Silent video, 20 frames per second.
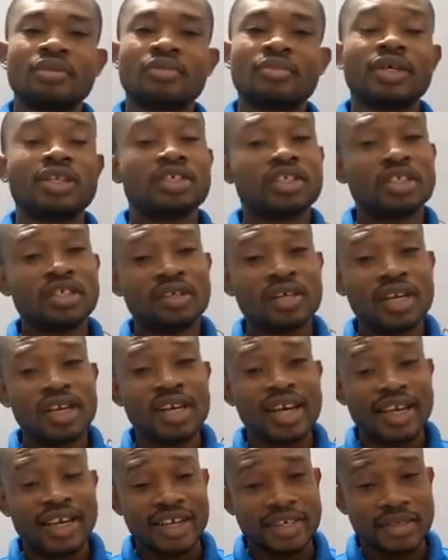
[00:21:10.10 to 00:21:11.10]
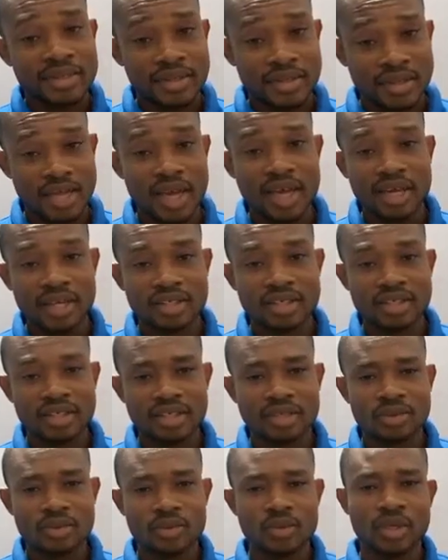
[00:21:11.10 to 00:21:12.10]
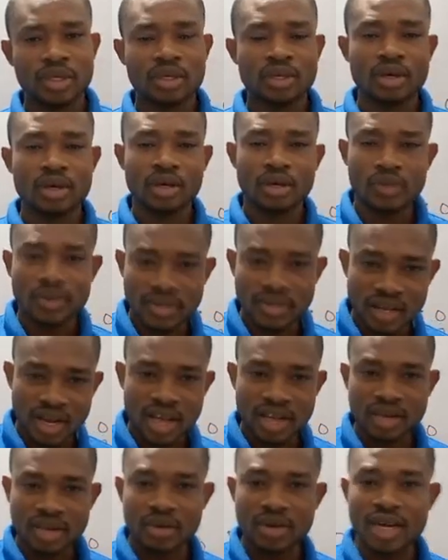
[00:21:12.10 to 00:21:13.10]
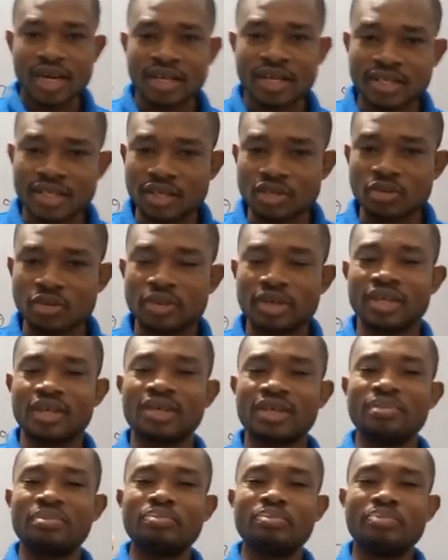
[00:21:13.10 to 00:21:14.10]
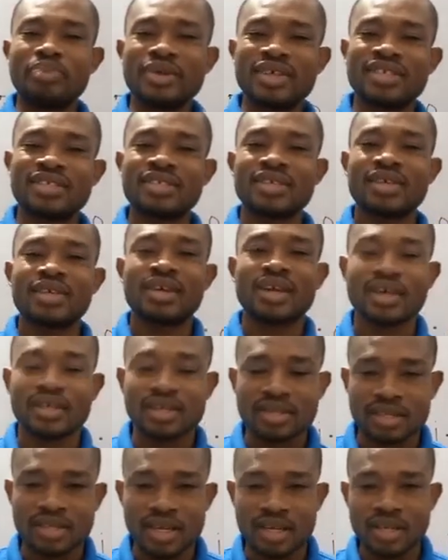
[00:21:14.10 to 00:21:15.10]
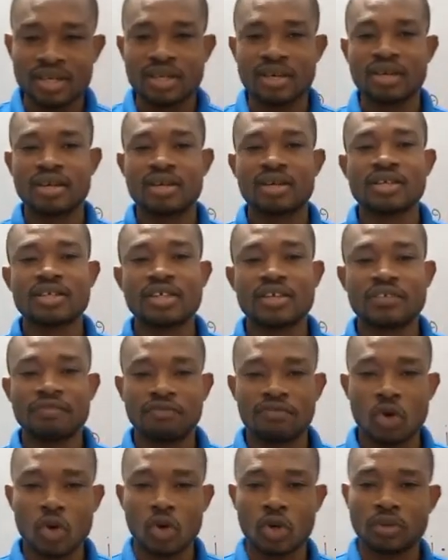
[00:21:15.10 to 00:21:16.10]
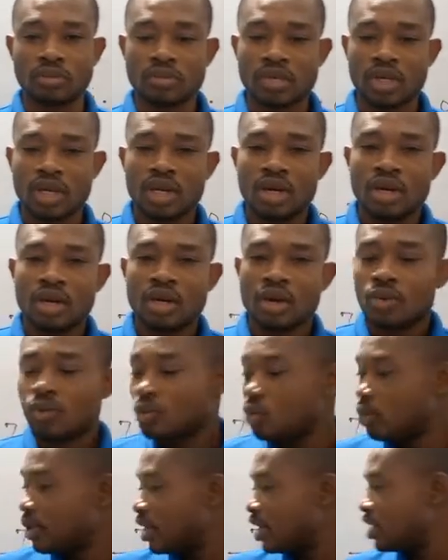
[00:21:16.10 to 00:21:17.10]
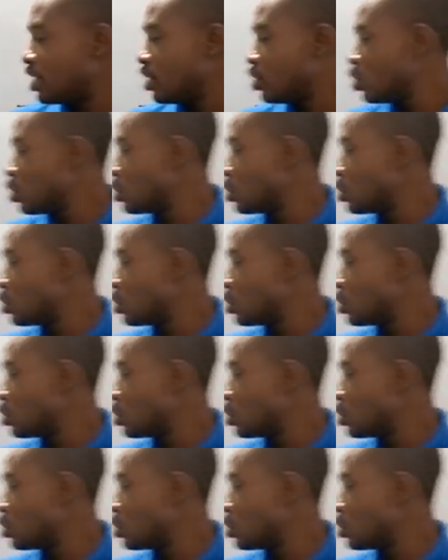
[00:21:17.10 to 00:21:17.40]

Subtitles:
But generally, like I said, we always like our answer to be in basic standard form, where the